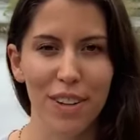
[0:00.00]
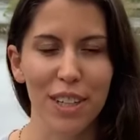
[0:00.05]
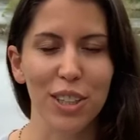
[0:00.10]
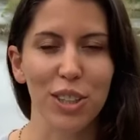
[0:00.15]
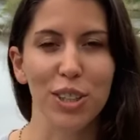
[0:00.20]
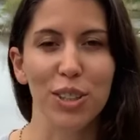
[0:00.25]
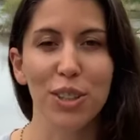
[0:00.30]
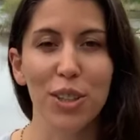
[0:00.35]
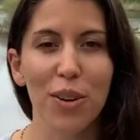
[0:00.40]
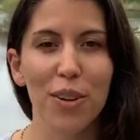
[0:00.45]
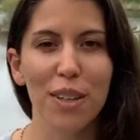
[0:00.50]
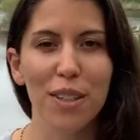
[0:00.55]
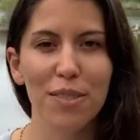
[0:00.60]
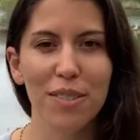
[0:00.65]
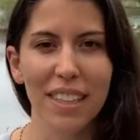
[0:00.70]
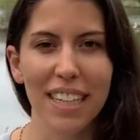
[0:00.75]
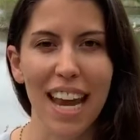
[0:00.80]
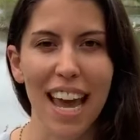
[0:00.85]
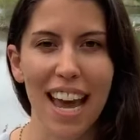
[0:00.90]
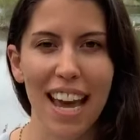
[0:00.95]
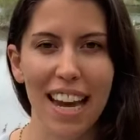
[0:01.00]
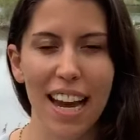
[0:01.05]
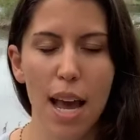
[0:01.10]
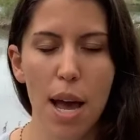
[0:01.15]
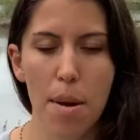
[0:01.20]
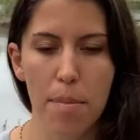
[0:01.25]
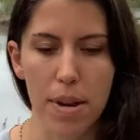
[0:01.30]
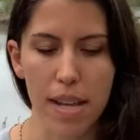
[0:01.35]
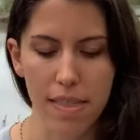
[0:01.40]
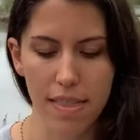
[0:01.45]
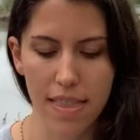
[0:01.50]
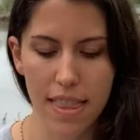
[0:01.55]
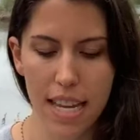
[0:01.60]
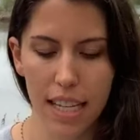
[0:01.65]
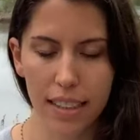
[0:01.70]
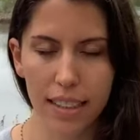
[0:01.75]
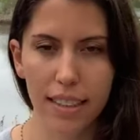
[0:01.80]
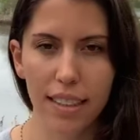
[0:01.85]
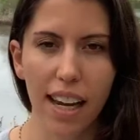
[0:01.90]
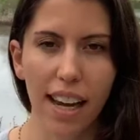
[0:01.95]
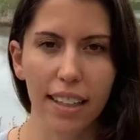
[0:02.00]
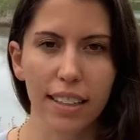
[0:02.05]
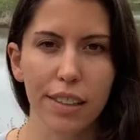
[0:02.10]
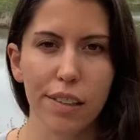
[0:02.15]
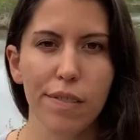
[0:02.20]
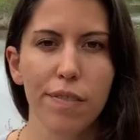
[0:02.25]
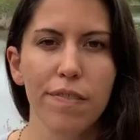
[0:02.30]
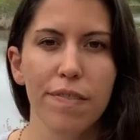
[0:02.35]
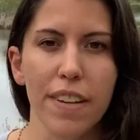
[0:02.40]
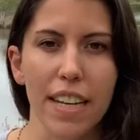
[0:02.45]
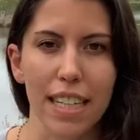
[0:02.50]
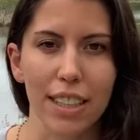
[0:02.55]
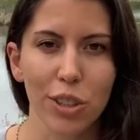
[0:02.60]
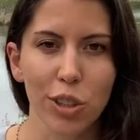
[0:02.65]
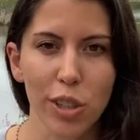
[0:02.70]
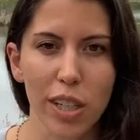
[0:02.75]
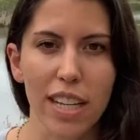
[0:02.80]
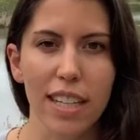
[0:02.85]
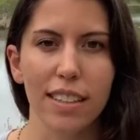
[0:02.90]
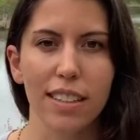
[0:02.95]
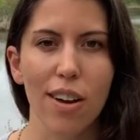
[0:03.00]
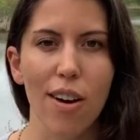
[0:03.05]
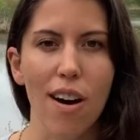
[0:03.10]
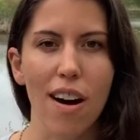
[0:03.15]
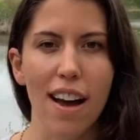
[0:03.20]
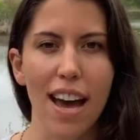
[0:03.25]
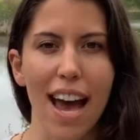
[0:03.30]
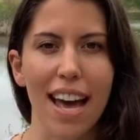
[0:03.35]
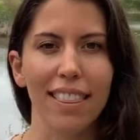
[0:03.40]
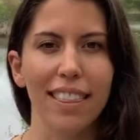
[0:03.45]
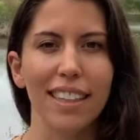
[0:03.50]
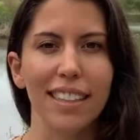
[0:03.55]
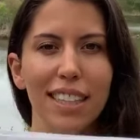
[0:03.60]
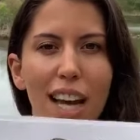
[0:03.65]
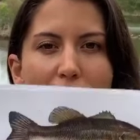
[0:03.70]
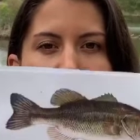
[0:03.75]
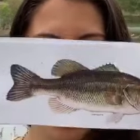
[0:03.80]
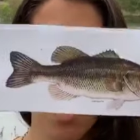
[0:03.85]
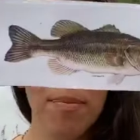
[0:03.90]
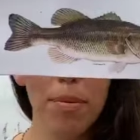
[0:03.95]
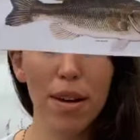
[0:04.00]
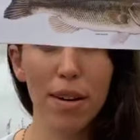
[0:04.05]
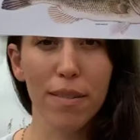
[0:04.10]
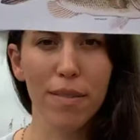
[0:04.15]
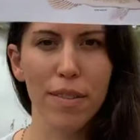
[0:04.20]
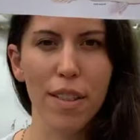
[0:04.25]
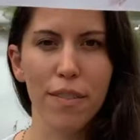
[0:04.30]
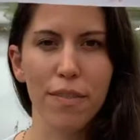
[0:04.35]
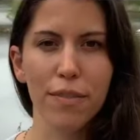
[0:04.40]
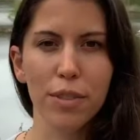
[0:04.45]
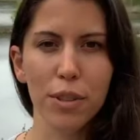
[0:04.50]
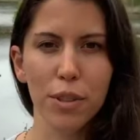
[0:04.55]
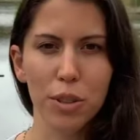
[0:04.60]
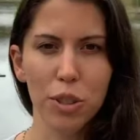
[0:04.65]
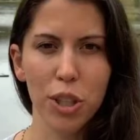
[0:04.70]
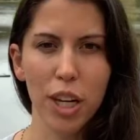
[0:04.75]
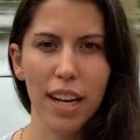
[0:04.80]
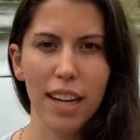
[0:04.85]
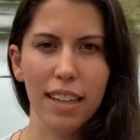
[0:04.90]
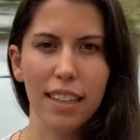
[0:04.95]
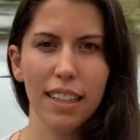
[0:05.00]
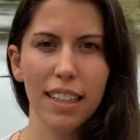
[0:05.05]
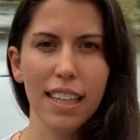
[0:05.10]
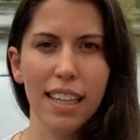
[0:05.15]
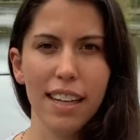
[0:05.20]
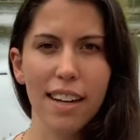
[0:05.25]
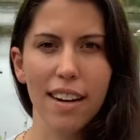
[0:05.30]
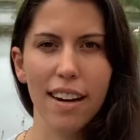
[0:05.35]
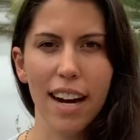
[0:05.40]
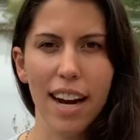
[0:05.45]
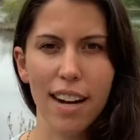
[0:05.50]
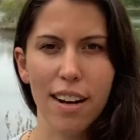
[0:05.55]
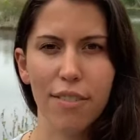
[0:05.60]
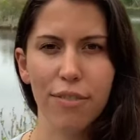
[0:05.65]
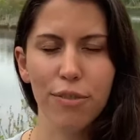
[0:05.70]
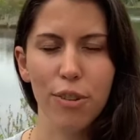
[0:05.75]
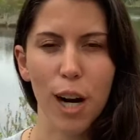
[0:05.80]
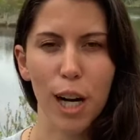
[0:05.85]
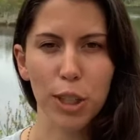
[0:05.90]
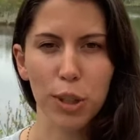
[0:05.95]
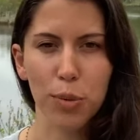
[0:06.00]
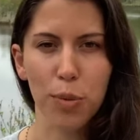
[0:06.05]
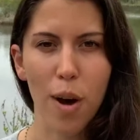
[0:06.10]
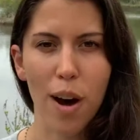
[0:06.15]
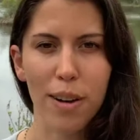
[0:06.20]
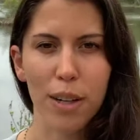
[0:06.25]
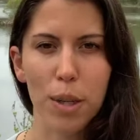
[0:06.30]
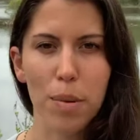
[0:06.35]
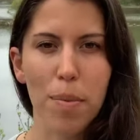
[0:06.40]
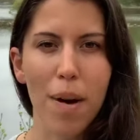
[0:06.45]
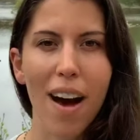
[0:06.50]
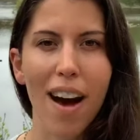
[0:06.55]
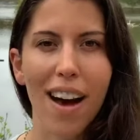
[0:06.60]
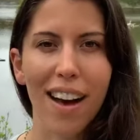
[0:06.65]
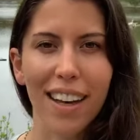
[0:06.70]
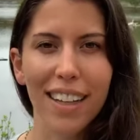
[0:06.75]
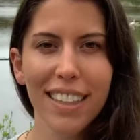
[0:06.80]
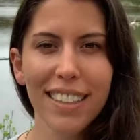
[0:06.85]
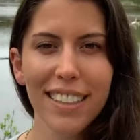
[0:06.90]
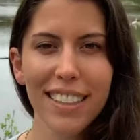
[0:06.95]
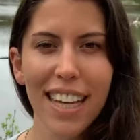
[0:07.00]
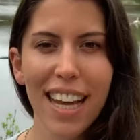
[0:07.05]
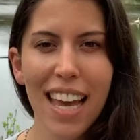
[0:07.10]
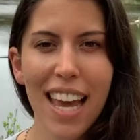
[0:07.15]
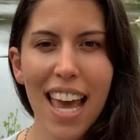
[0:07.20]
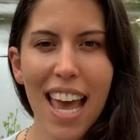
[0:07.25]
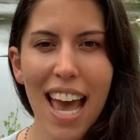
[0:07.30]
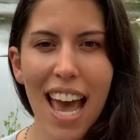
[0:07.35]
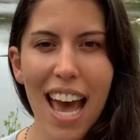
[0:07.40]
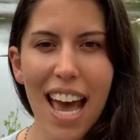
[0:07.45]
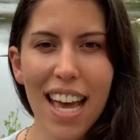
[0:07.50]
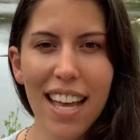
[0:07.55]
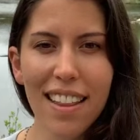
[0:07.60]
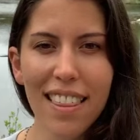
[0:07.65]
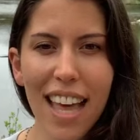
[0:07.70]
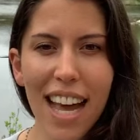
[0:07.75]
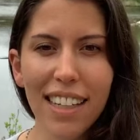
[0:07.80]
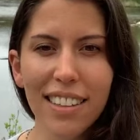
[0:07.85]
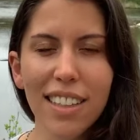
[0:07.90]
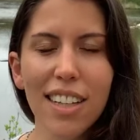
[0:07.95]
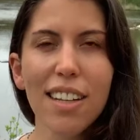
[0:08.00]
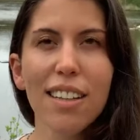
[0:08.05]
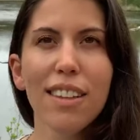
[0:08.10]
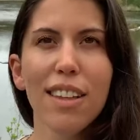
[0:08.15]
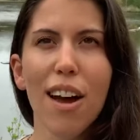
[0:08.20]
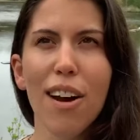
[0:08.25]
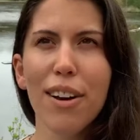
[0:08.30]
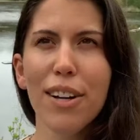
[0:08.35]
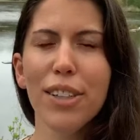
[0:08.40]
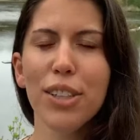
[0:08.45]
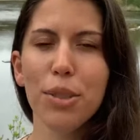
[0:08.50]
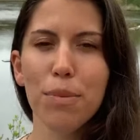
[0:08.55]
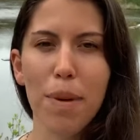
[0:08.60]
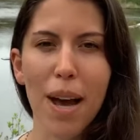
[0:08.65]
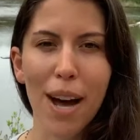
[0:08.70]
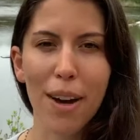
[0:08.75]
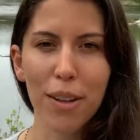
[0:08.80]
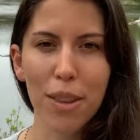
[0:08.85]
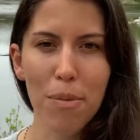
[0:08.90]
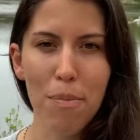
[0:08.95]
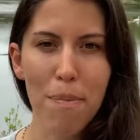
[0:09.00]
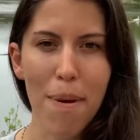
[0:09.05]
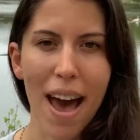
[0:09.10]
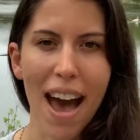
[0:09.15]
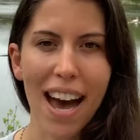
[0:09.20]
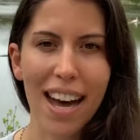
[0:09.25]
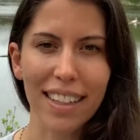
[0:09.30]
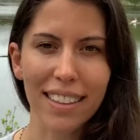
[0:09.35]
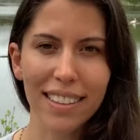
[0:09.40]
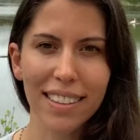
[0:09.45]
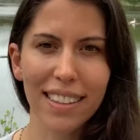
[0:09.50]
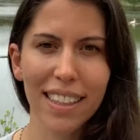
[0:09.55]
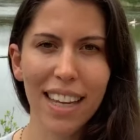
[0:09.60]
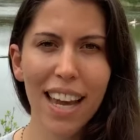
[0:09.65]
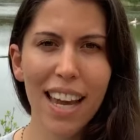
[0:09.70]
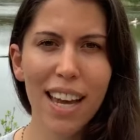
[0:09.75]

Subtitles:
fish, and so did Renee, but this next fish is at the top of the food chain here in a freshwater pond, and that's a largemouth bass.